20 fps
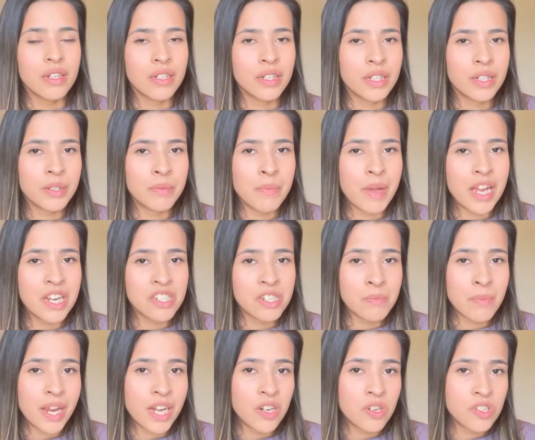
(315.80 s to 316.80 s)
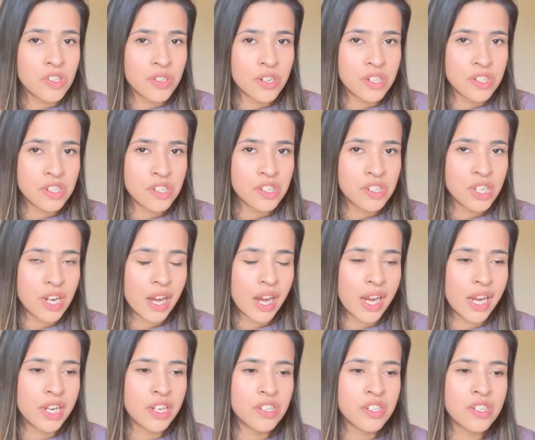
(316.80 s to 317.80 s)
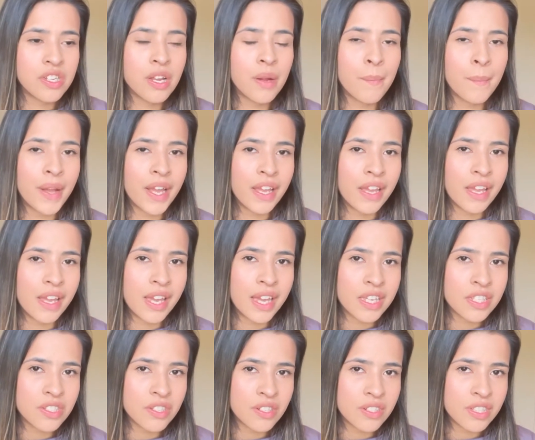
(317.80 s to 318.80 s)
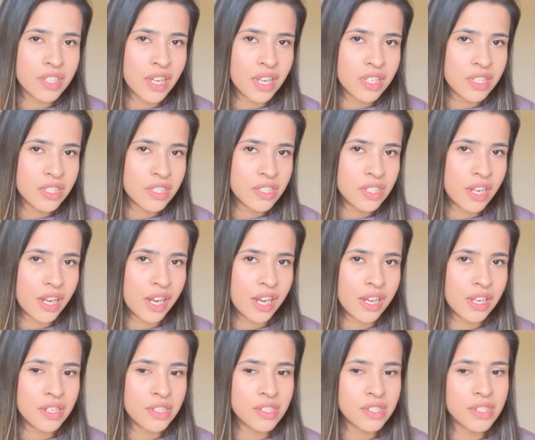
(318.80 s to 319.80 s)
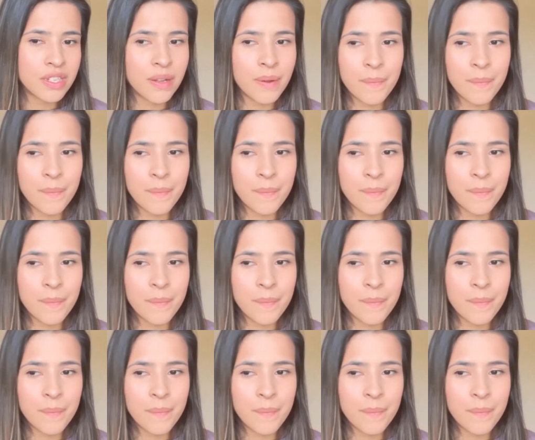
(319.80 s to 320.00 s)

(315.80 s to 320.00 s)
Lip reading: imagine my nutrition changed, my exercise changed,